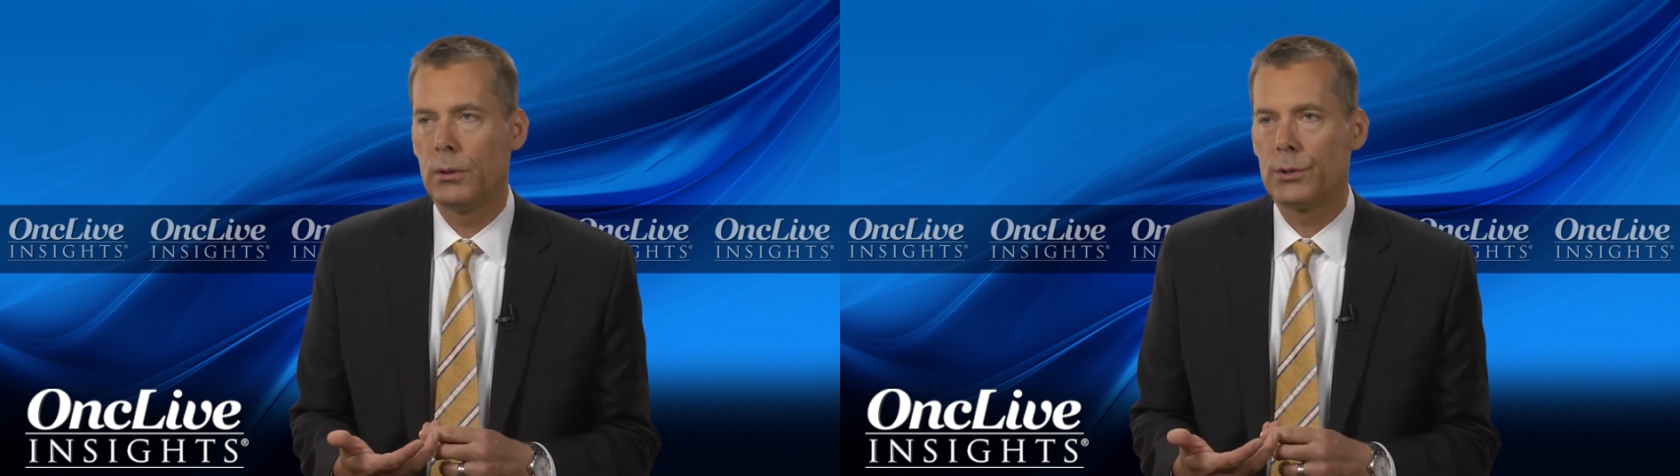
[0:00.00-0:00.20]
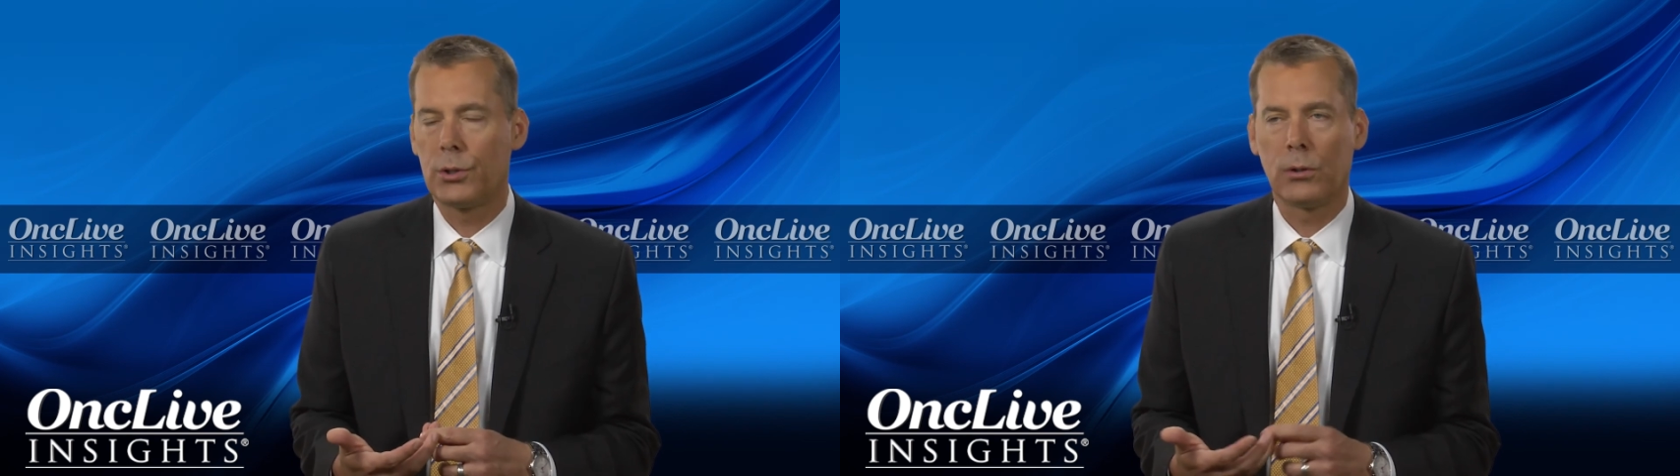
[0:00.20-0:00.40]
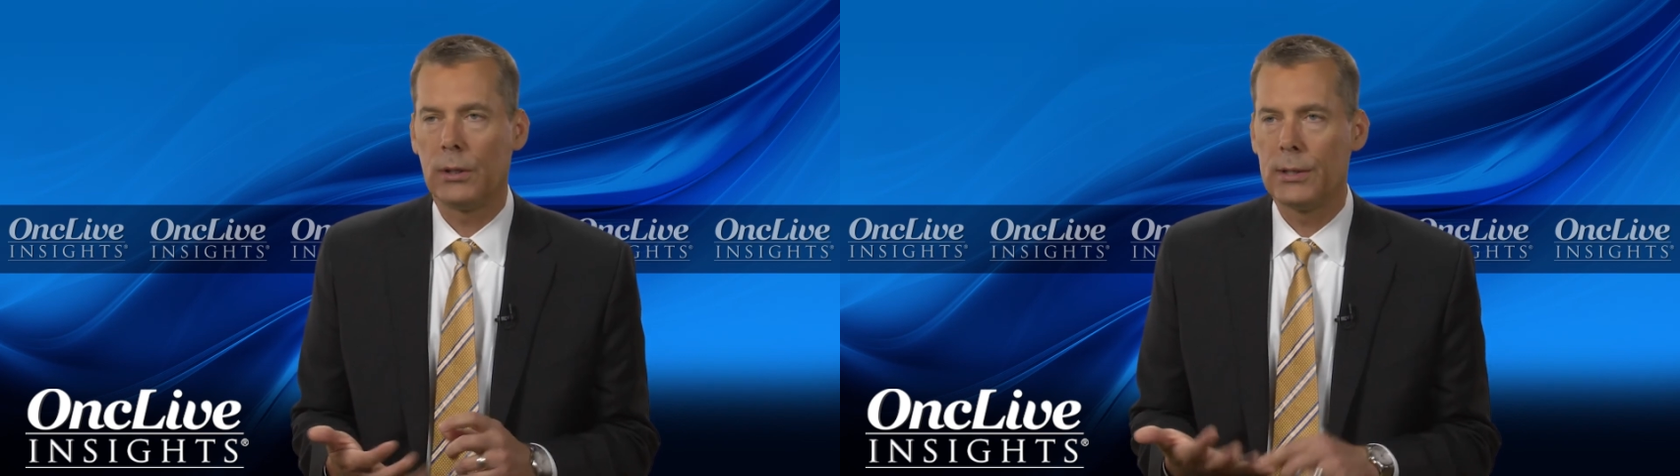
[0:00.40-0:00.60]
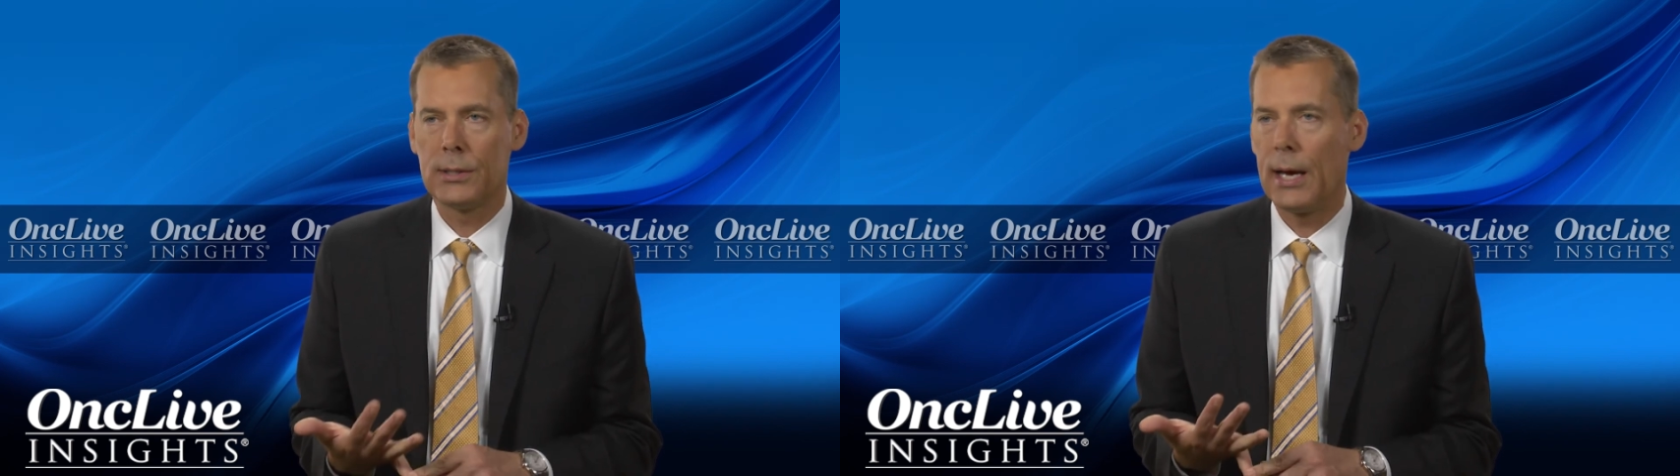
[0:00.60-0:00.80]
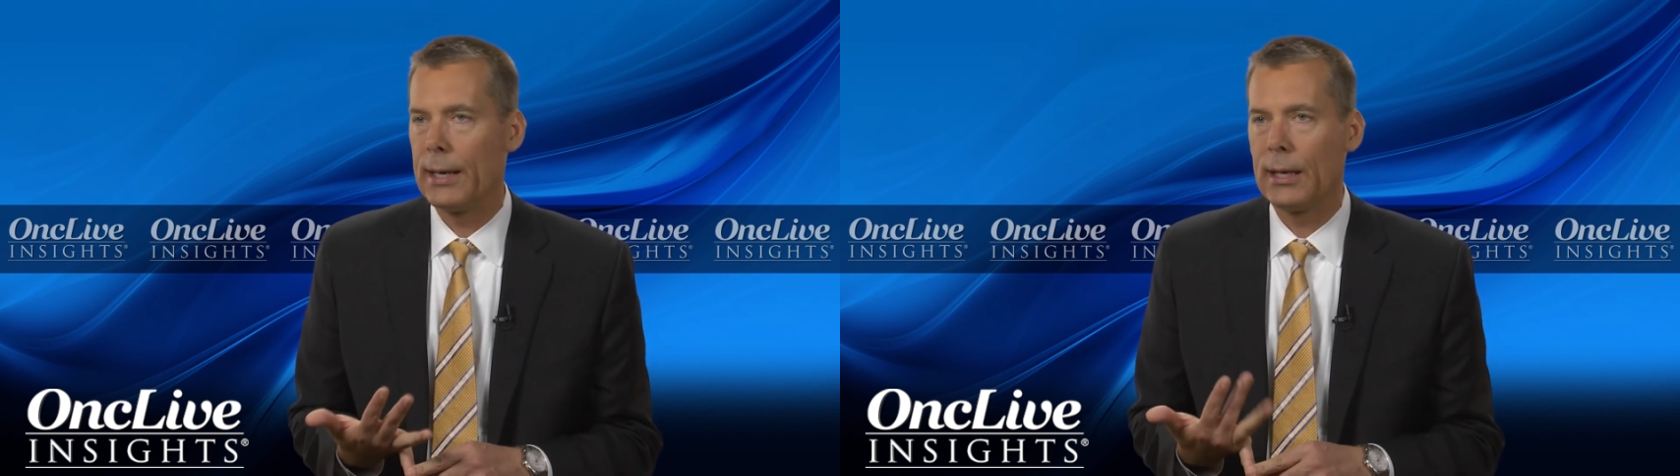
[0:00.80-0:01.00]
certainly is
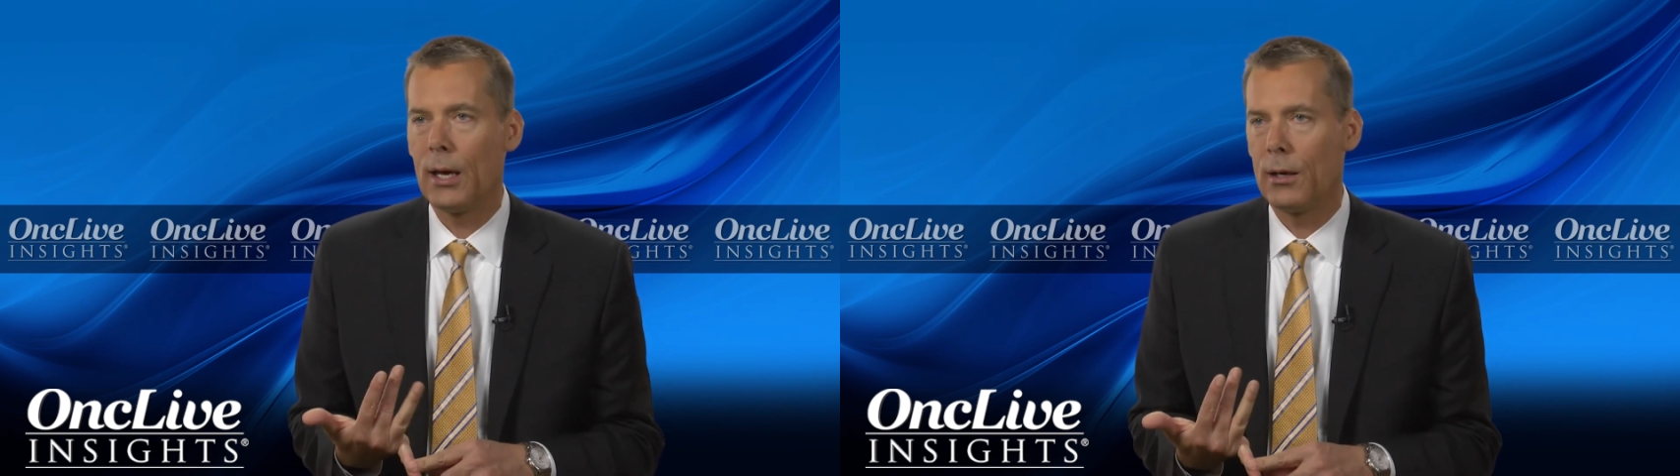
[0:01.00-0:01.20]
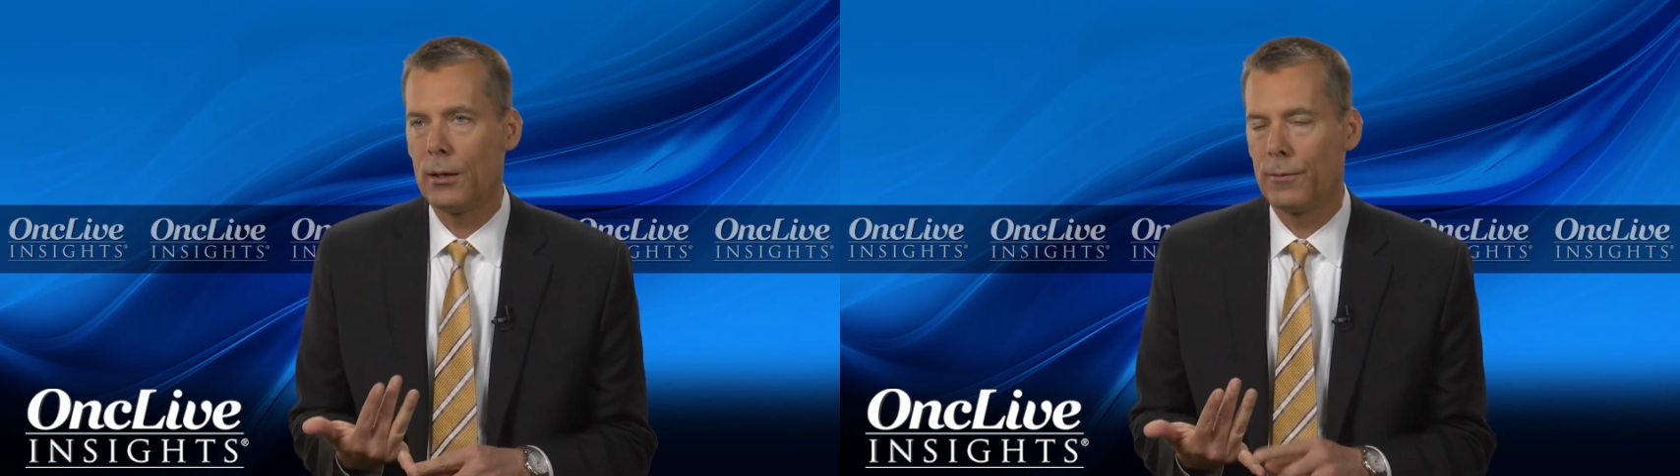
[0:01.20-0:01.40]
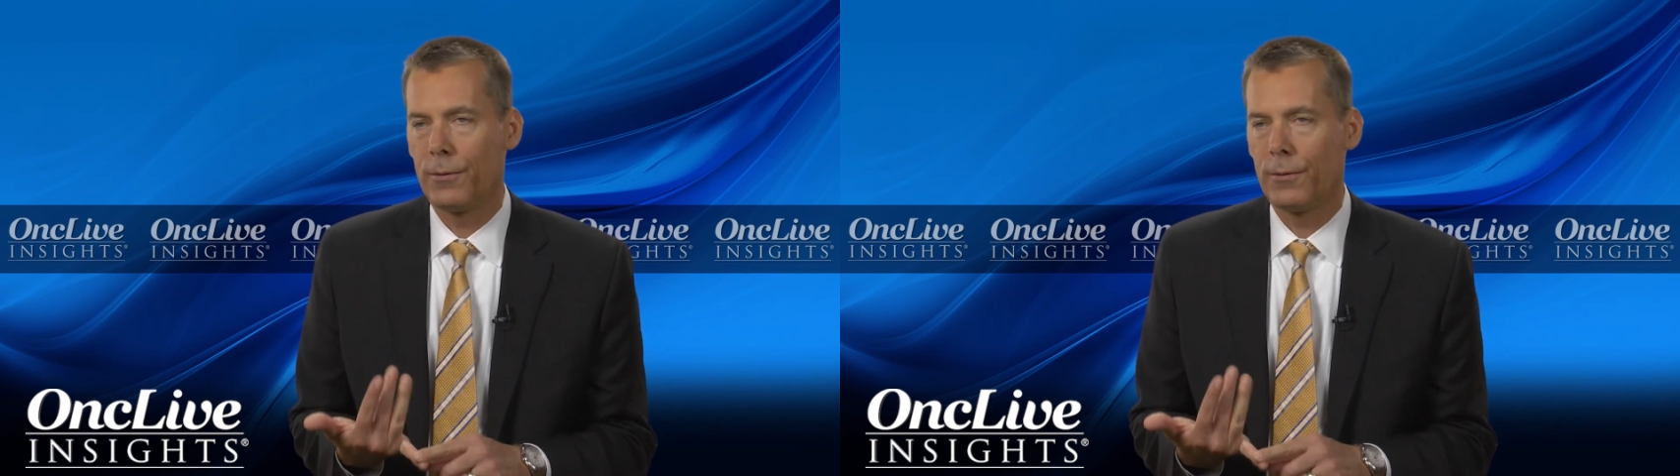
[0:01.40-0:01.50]
not a candidate